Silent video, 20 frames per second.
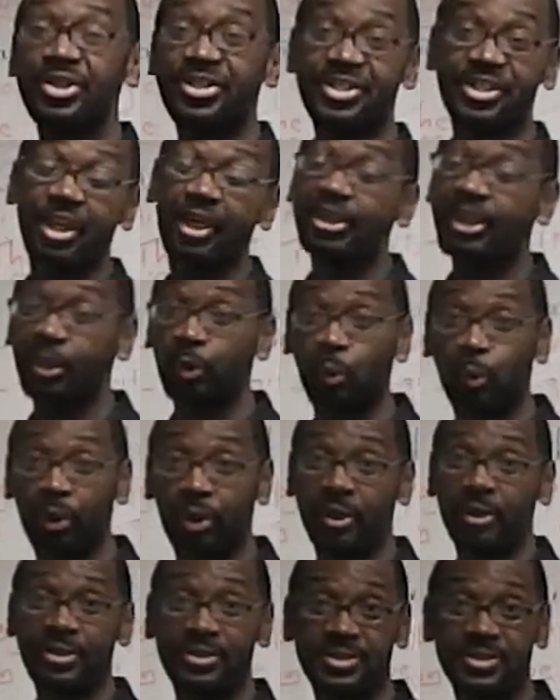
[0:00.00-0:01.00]
studying
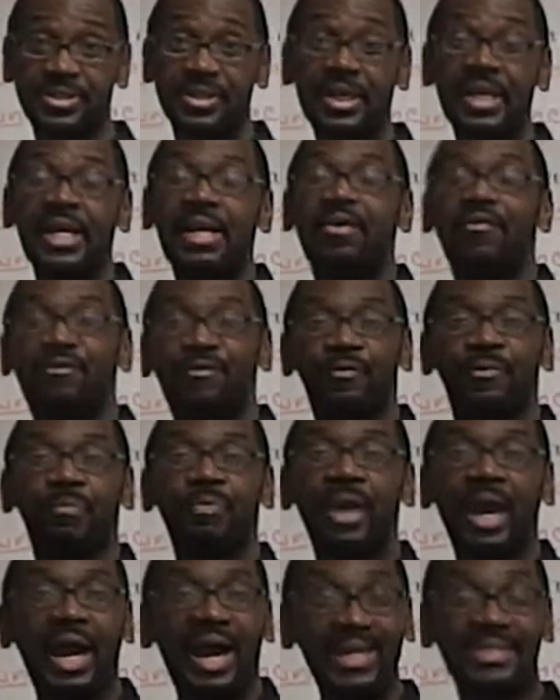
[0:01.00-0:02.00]
words.
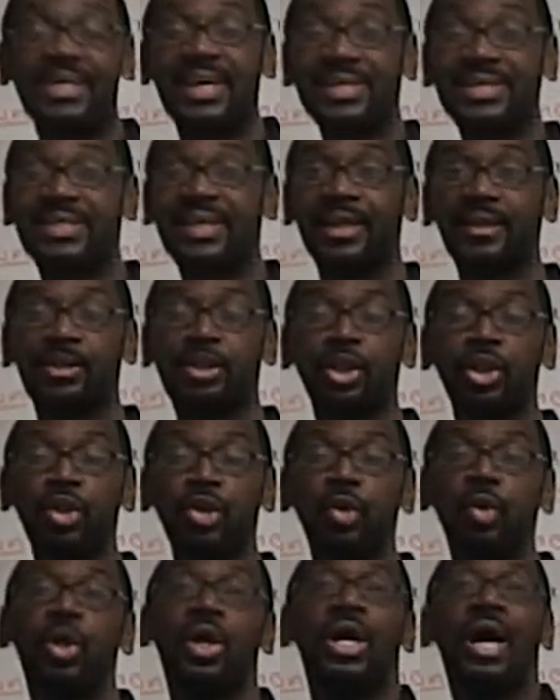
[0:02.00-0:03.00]
As I said to
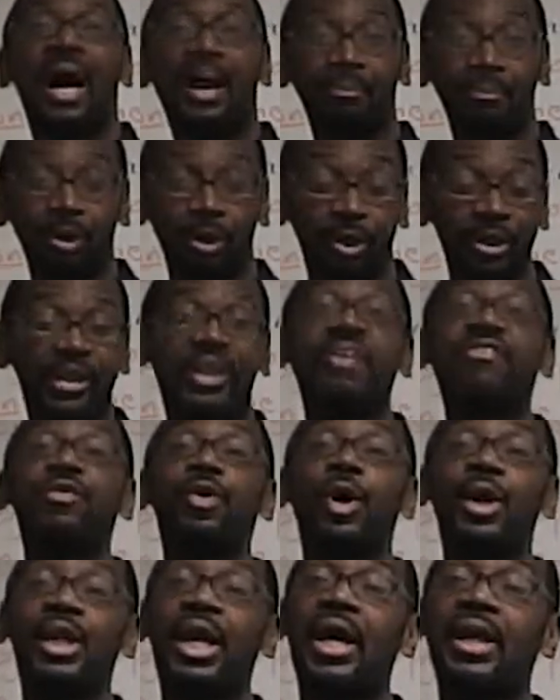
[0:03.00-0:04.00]
you, I'm going to give
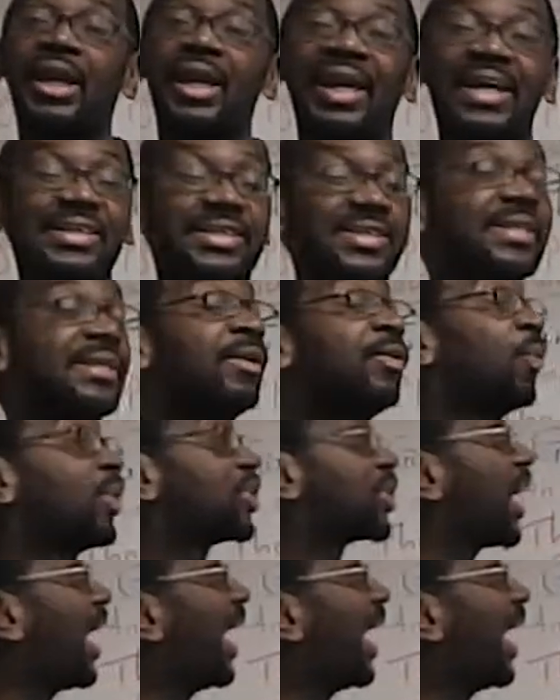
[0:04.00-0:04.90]
you another lesson in which